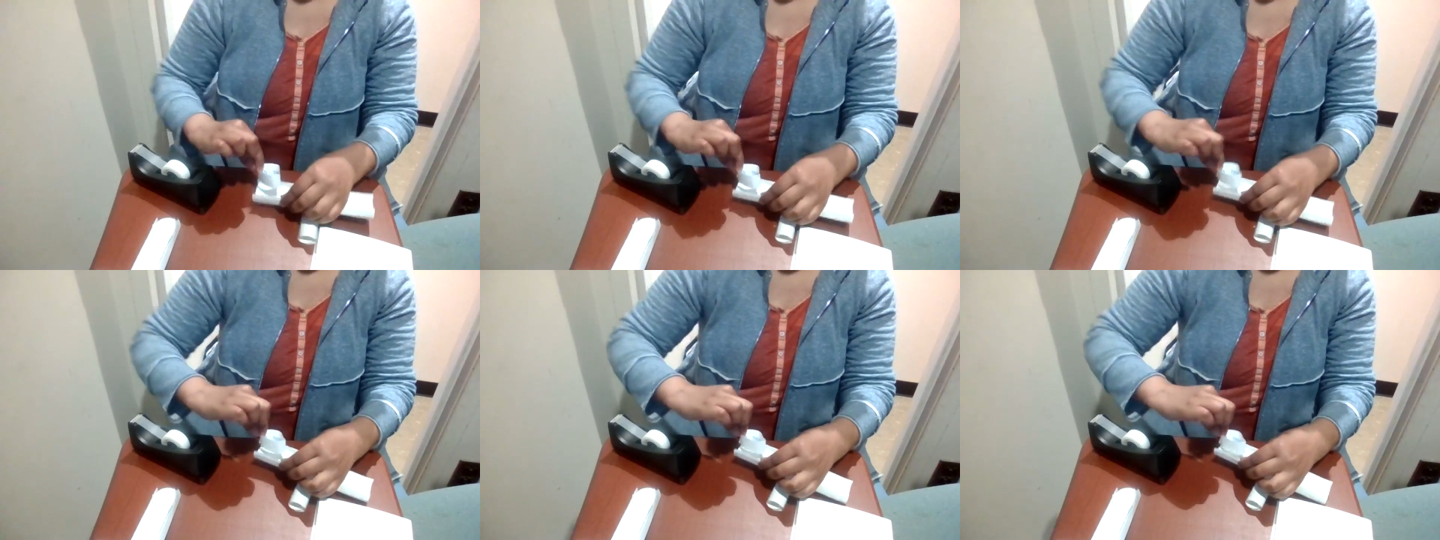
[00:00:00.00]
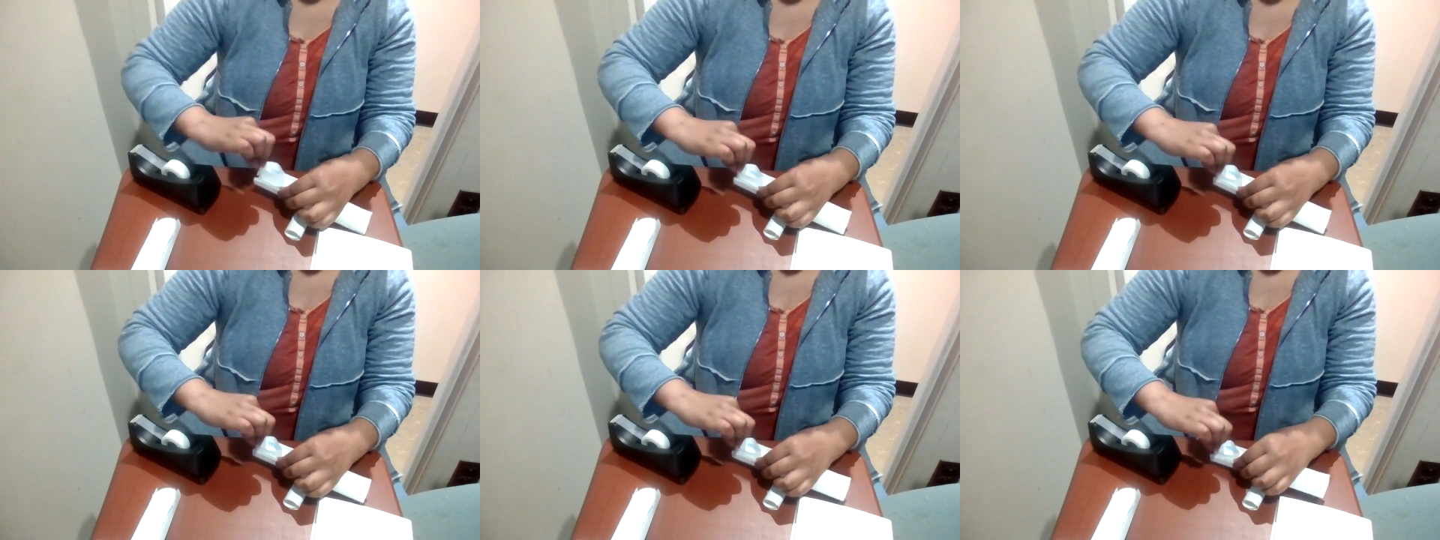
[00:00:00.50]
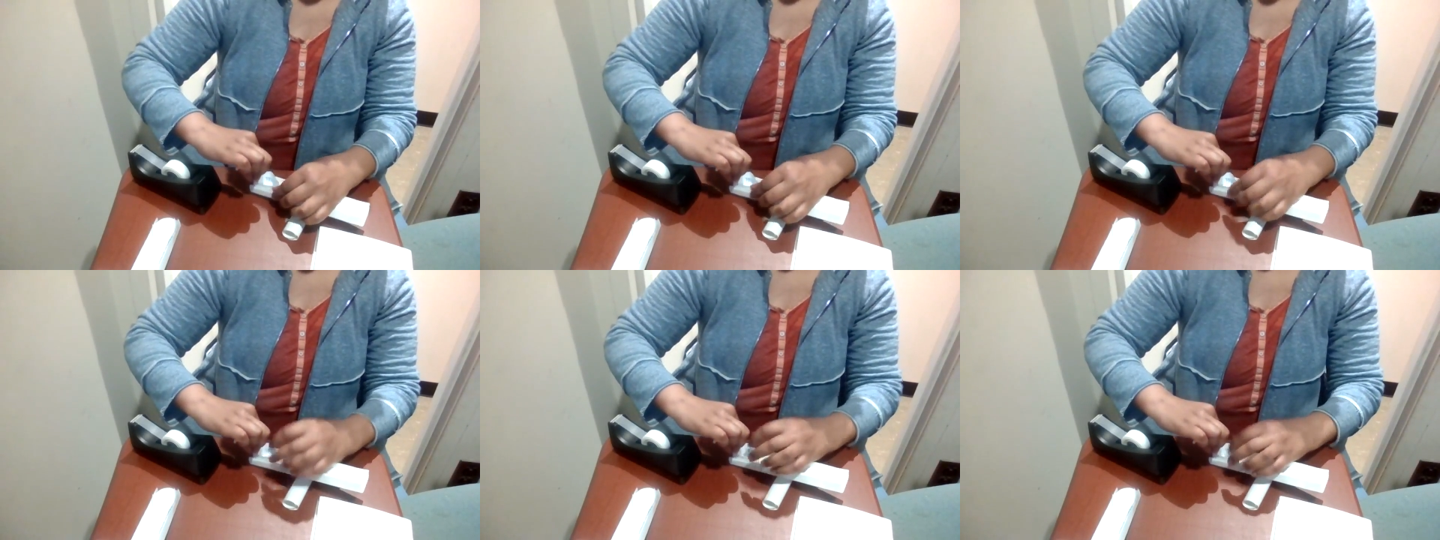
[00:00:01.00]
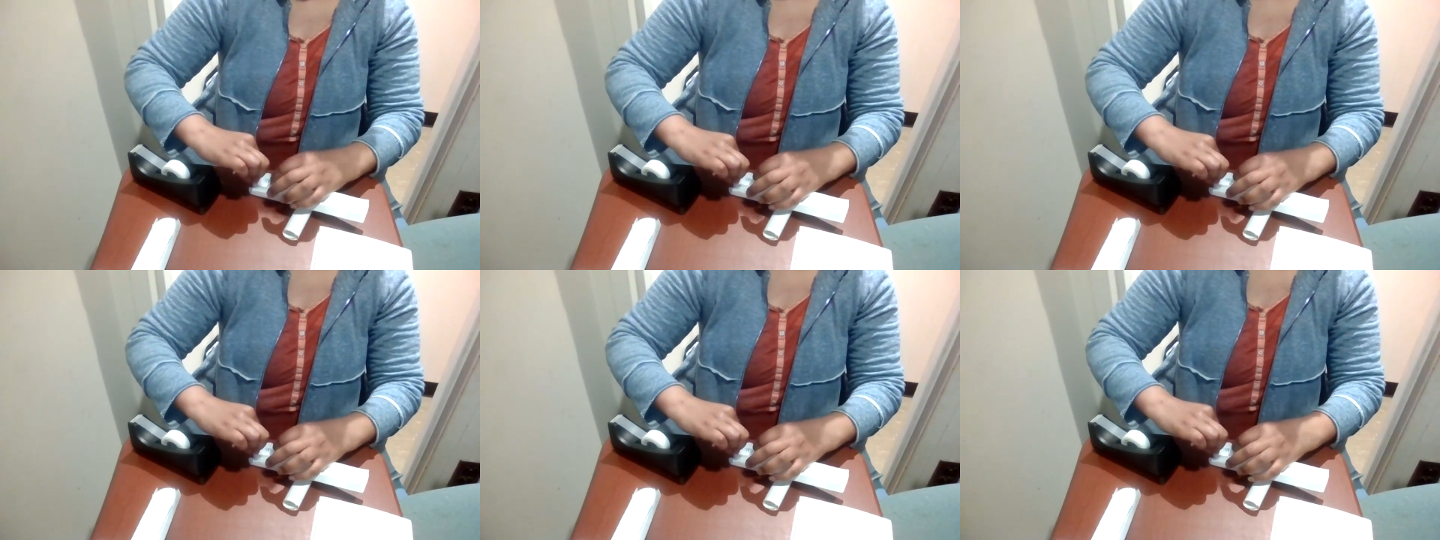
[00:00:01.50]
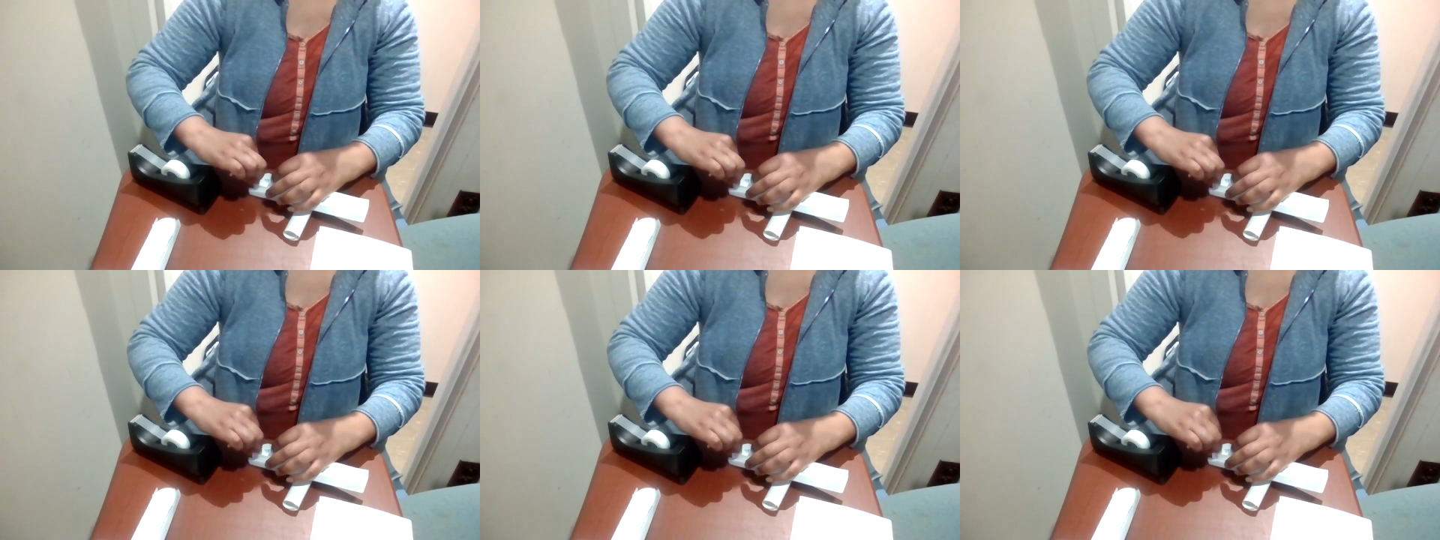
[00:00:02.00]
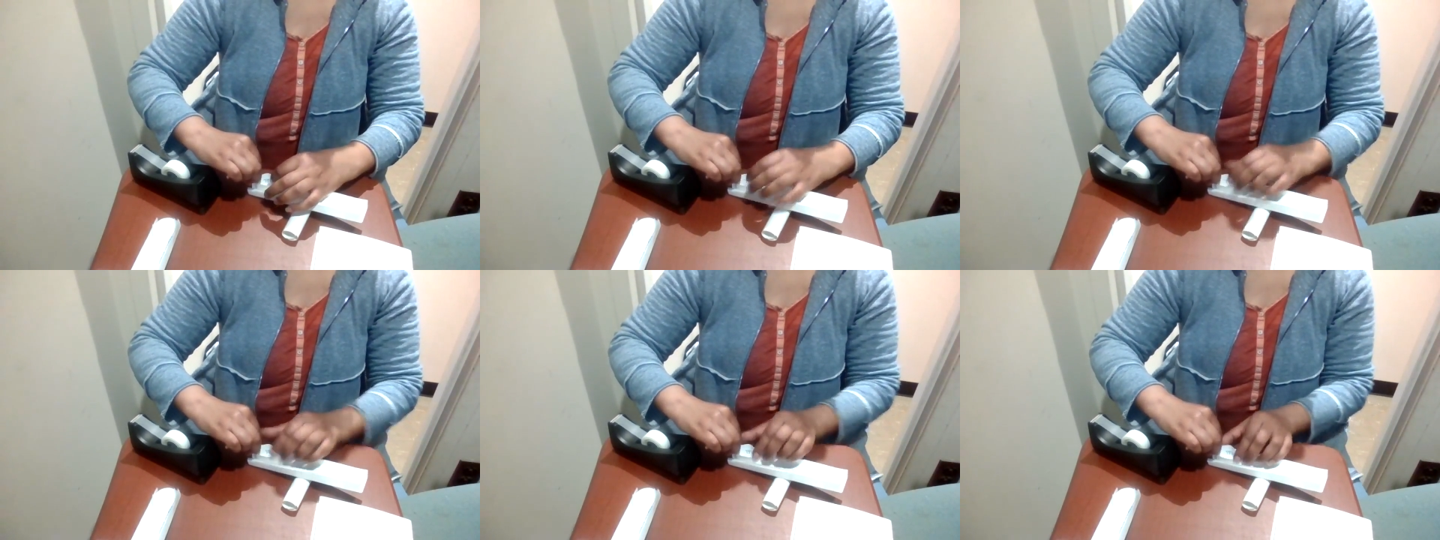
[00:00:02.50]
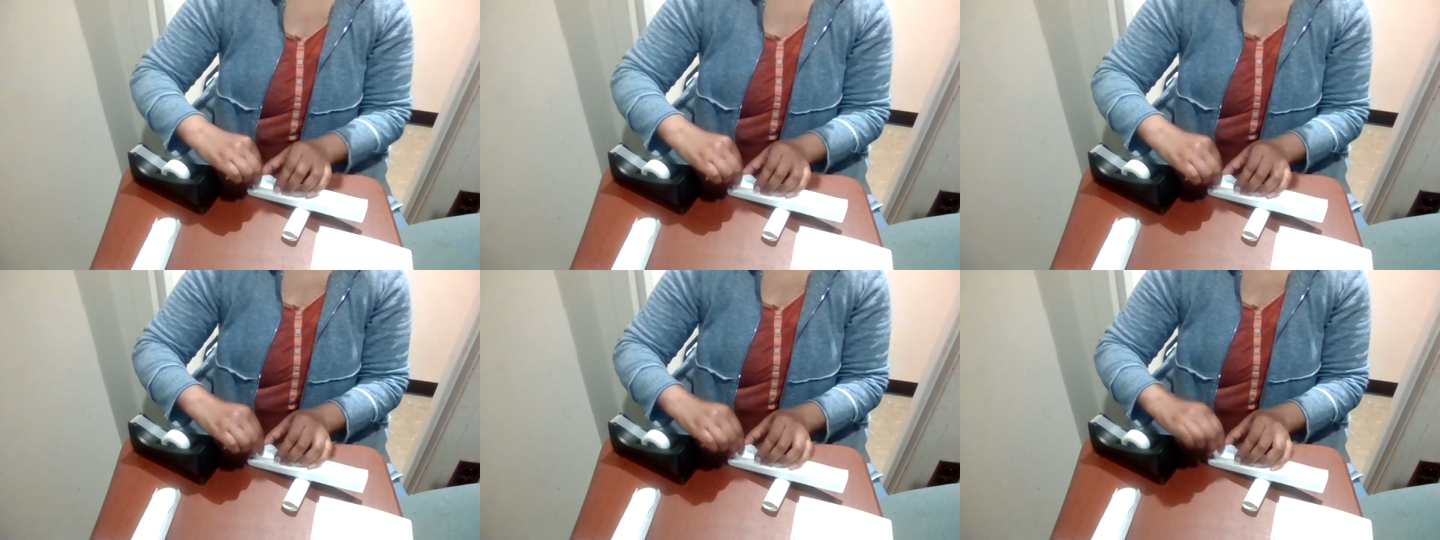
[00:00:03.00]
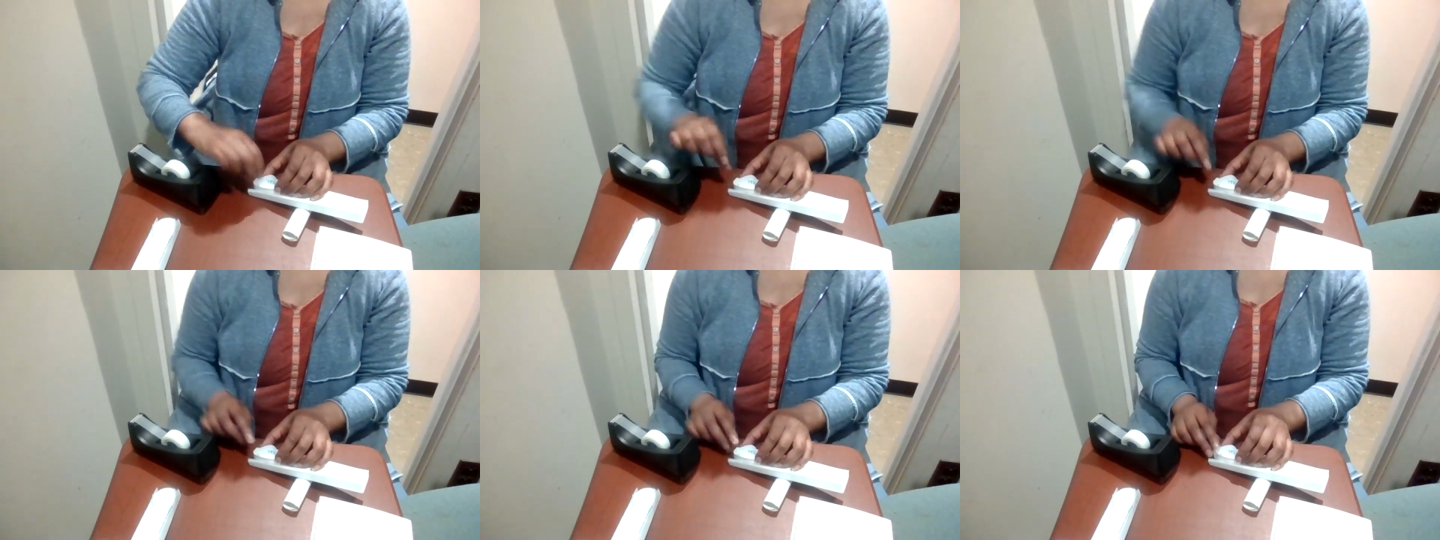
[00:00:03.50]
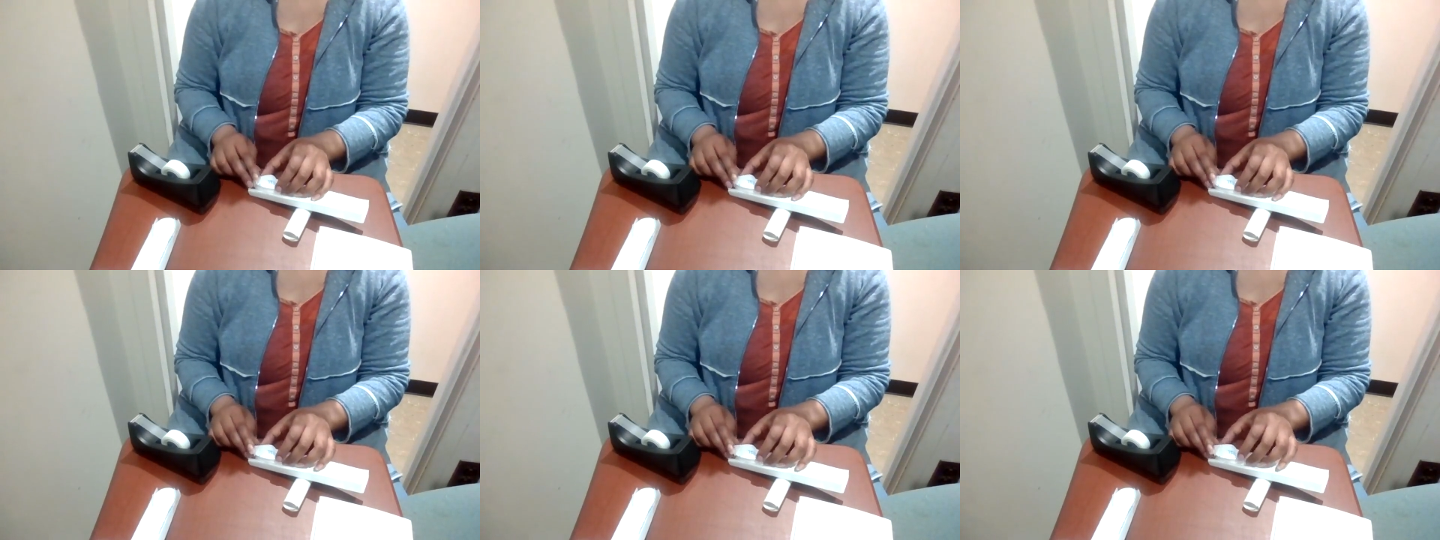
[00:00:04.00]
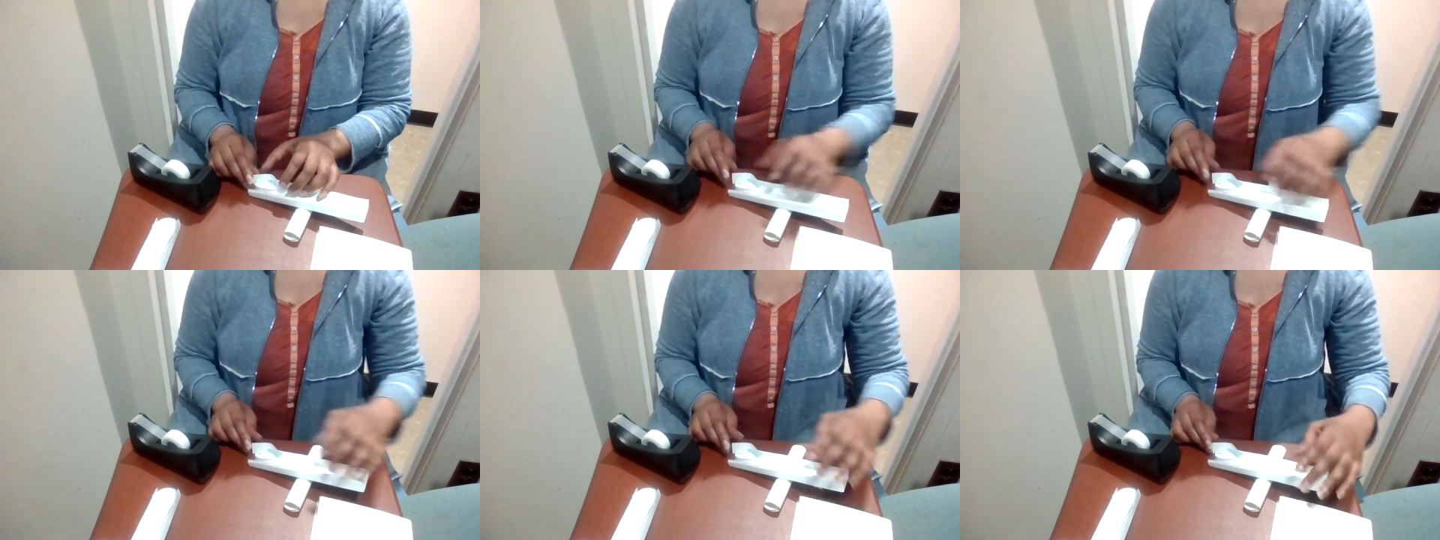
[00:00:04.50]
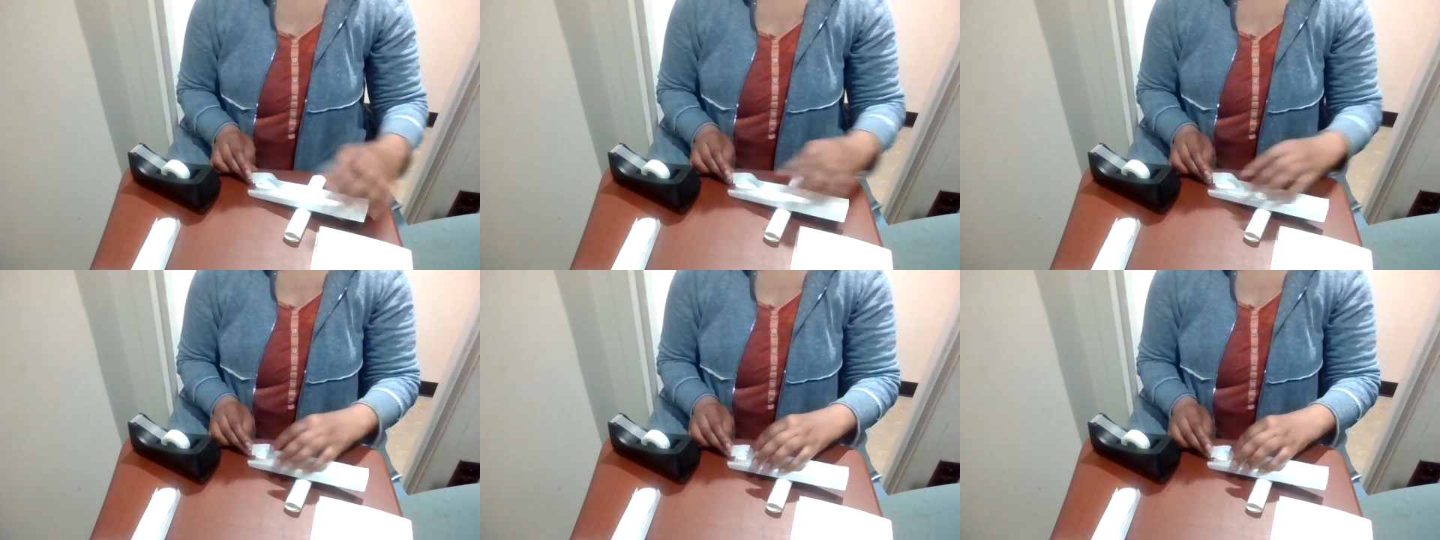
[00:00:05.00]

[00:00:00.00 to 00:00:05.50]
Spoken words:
No face is visible, so there are no lips to read.